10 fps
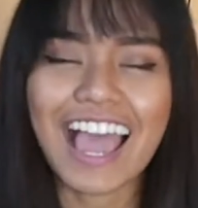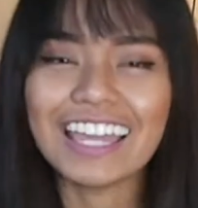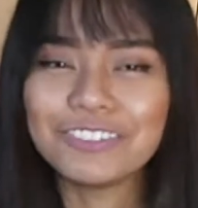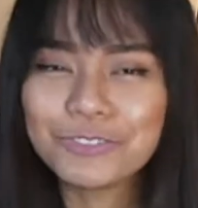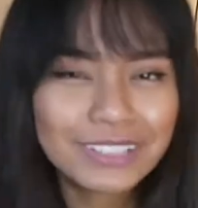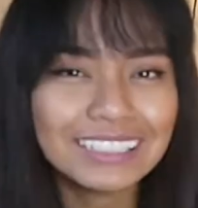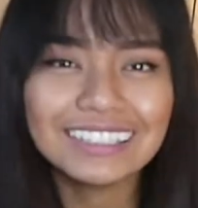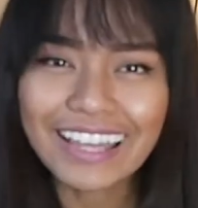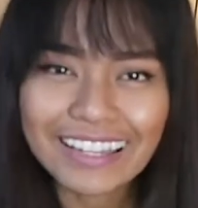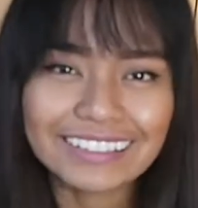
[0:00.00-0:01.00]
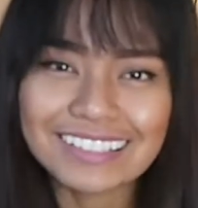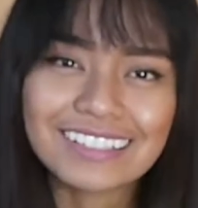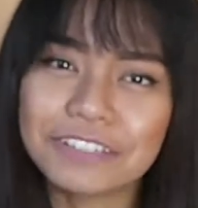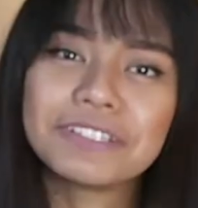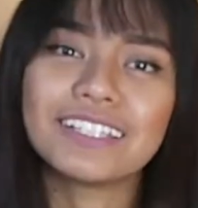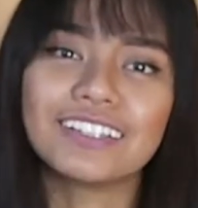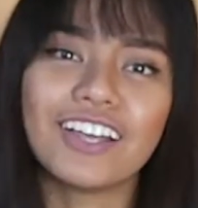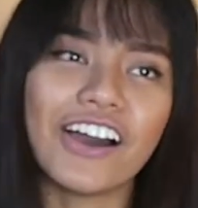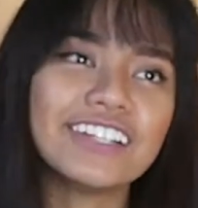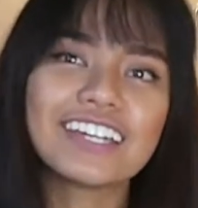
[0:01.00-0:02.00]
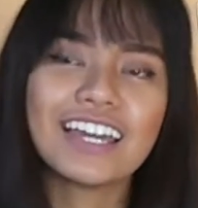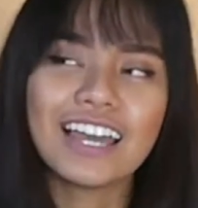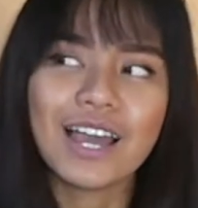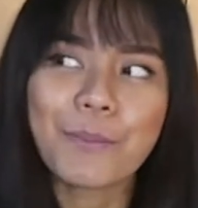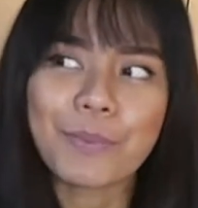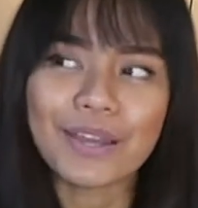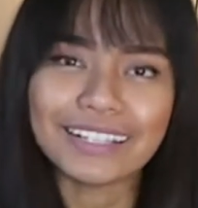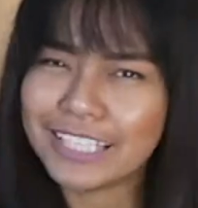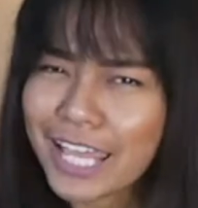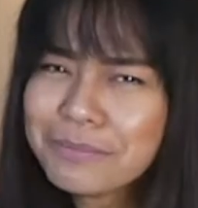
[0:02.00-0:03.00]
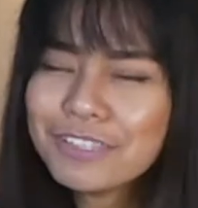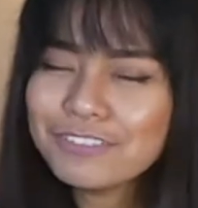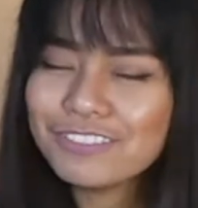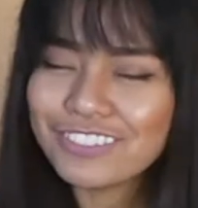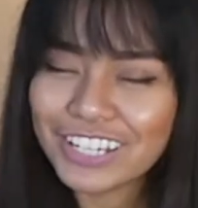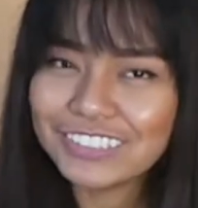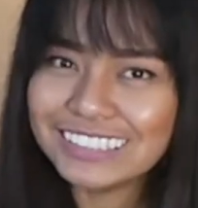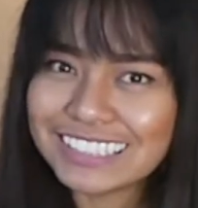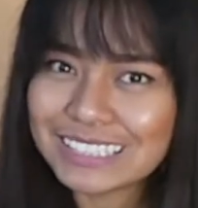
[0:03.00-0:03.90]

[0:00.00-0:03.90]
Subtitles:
I really like this activity a lot, but it can be very